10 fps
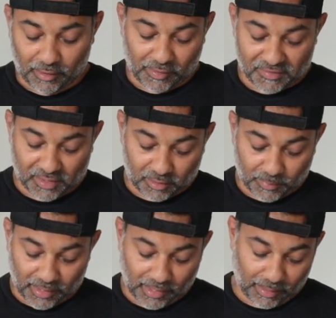I don't have skin on
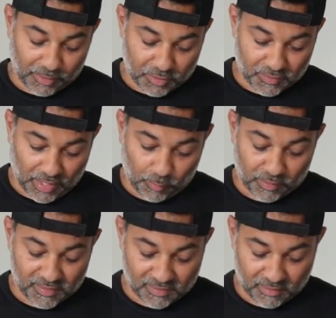mine, I'm gonna choose that
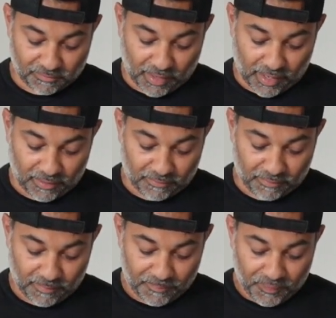165.
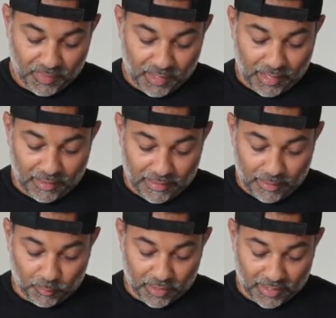And
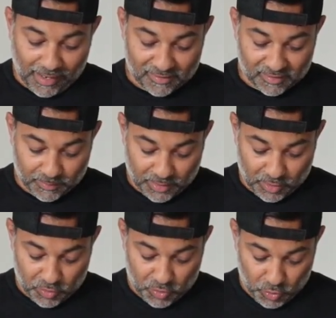then what it asks me
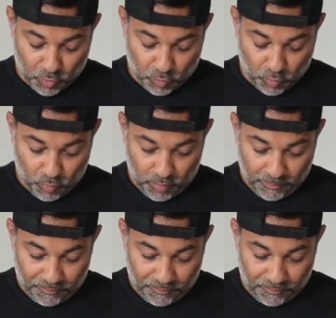to do